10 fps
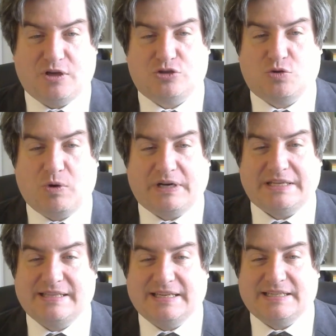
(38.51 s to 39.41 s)
So what
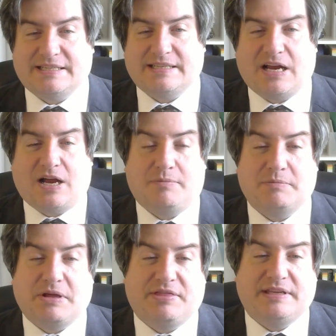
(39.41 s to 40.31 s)
is this?
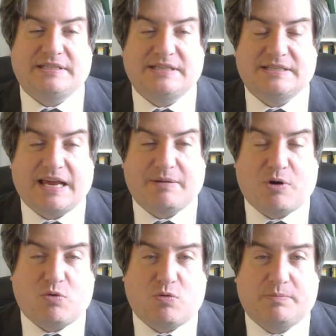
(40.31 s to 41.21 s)
Um, this is a
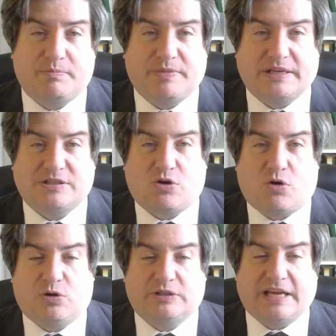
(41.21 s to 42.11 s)
poem that's
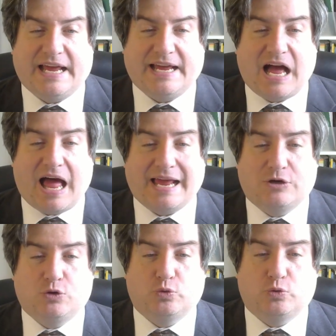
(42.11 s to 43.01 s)
called a
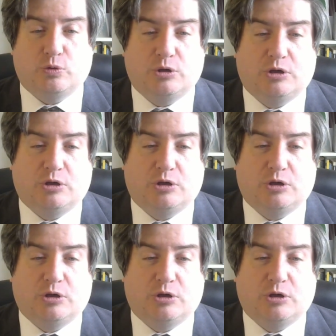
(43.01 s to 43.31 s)
haiku.